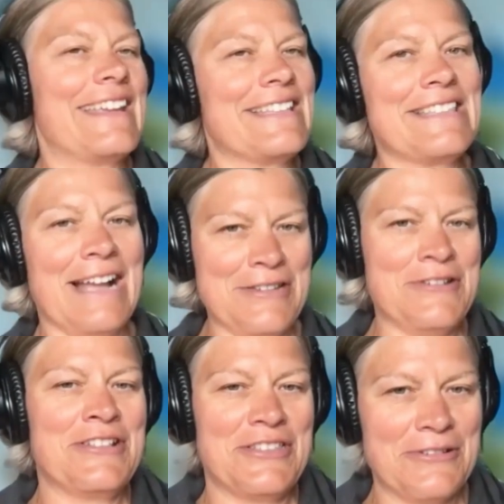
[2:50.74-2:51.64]
like it's not
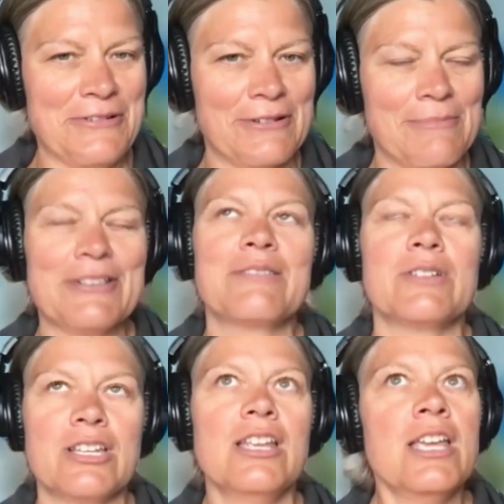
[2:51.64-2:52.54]
you, it's your hormones,
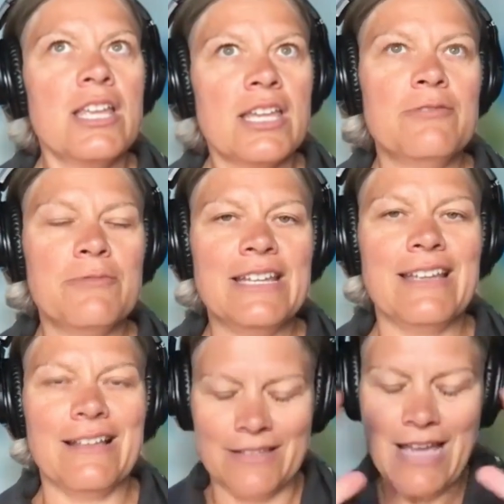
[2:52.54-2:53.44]
which can
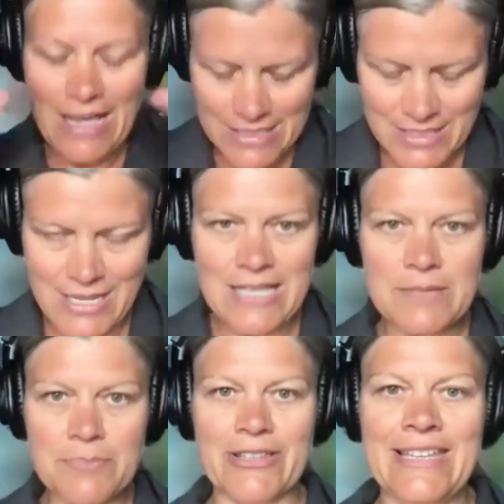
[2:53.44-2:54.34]
we yes,
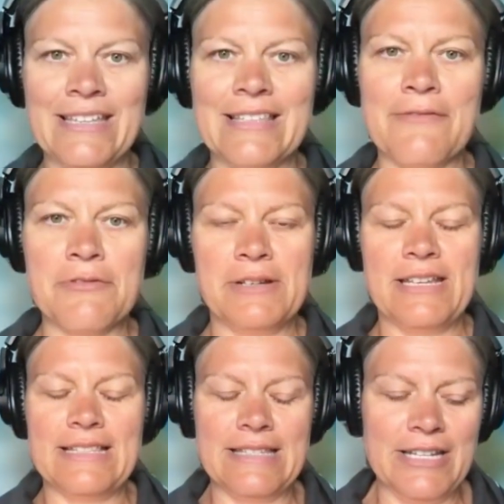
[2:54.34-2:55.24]
yes, please.
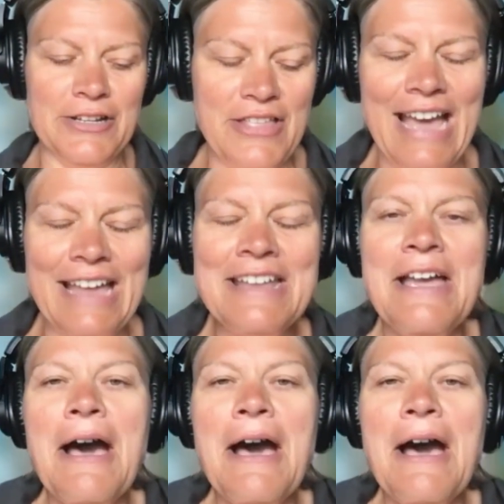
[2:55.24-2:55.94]
Everyone needs to hear that.